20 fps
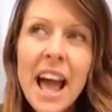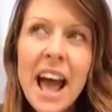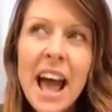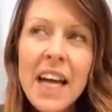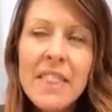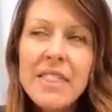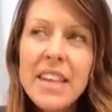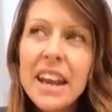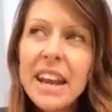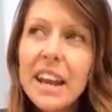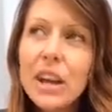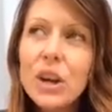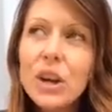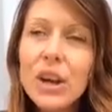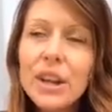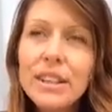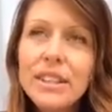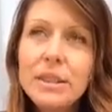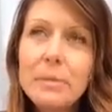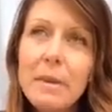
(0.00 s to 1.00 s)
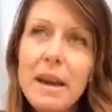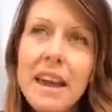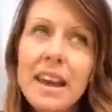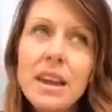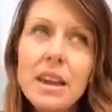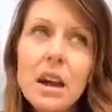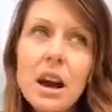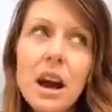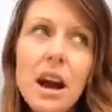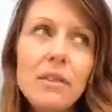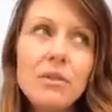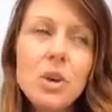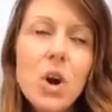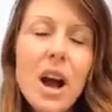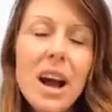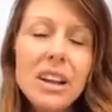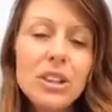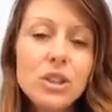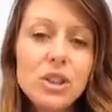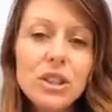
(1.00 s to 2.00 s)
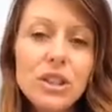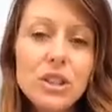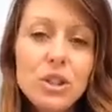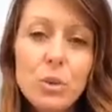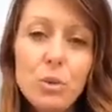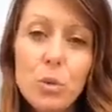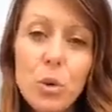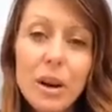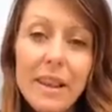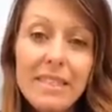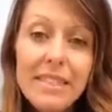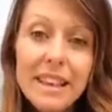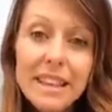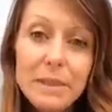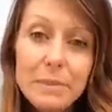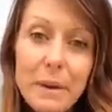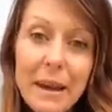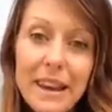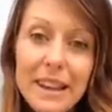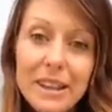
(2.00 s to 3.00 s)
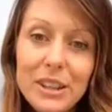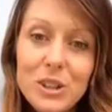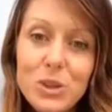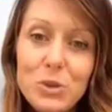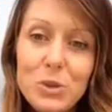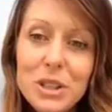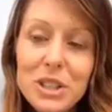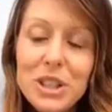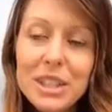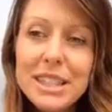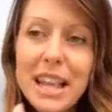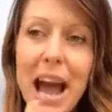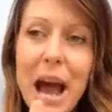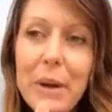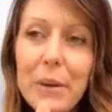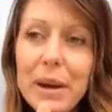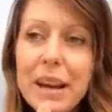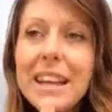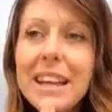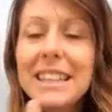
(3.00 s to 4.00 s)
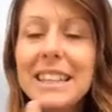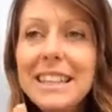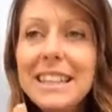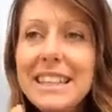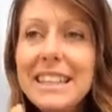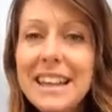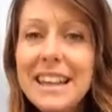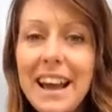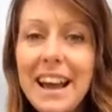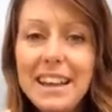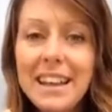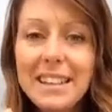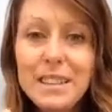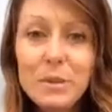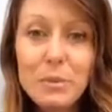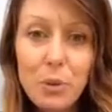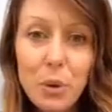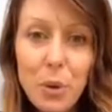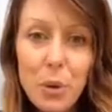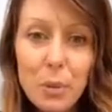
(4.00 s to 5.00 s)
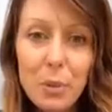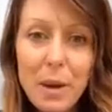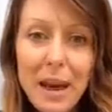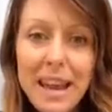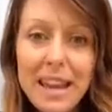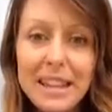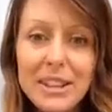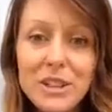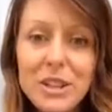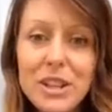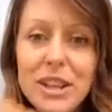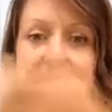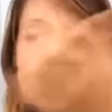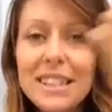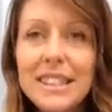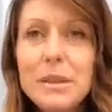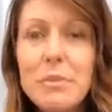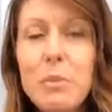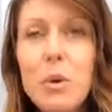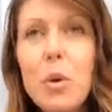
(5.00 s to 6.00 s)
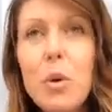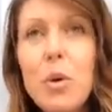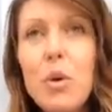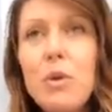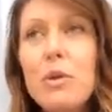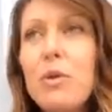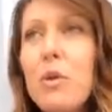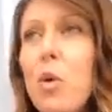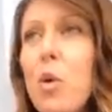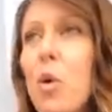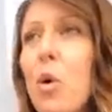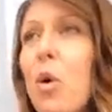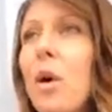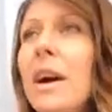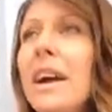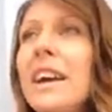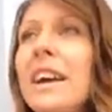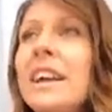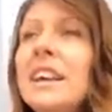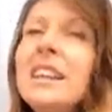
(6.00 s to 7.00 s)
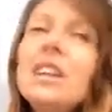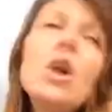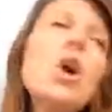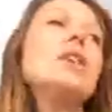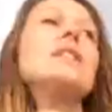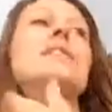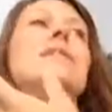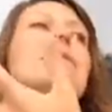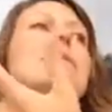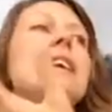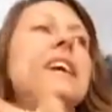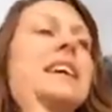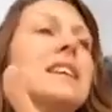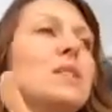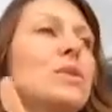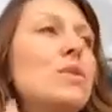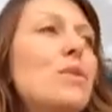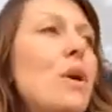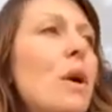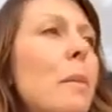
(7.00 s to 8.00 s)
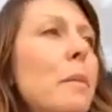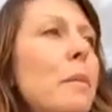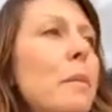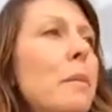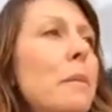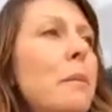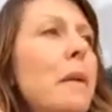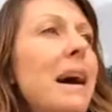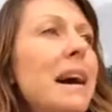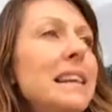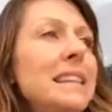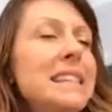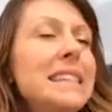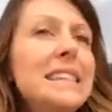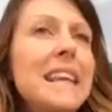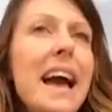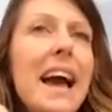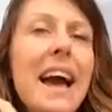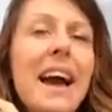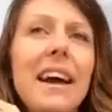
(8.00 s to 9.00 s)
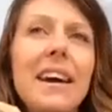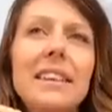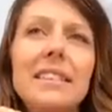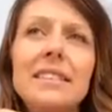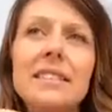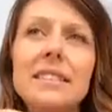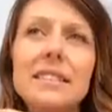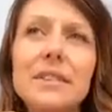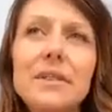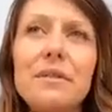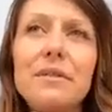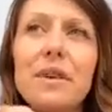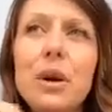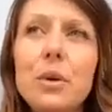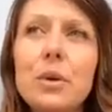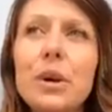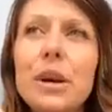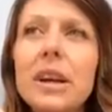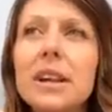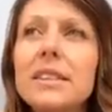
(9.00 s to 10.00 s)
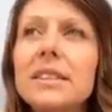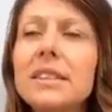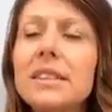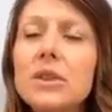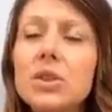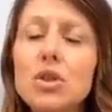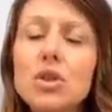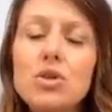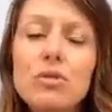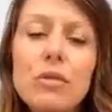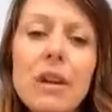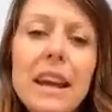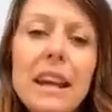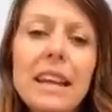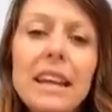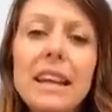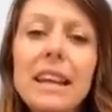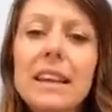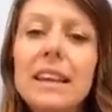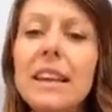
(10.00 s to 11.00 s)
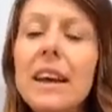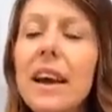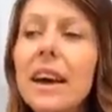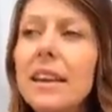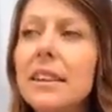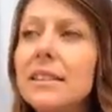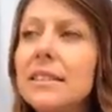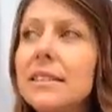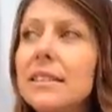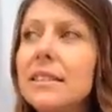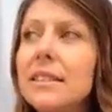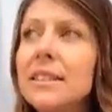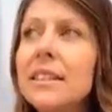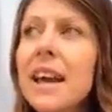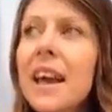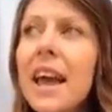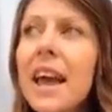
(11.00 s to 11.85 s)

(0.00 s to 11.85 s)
And then it occurred to me, I've not actually done one in this page, which is our Clean 9 support page, and it's support for lots of things from mindset and focus and training and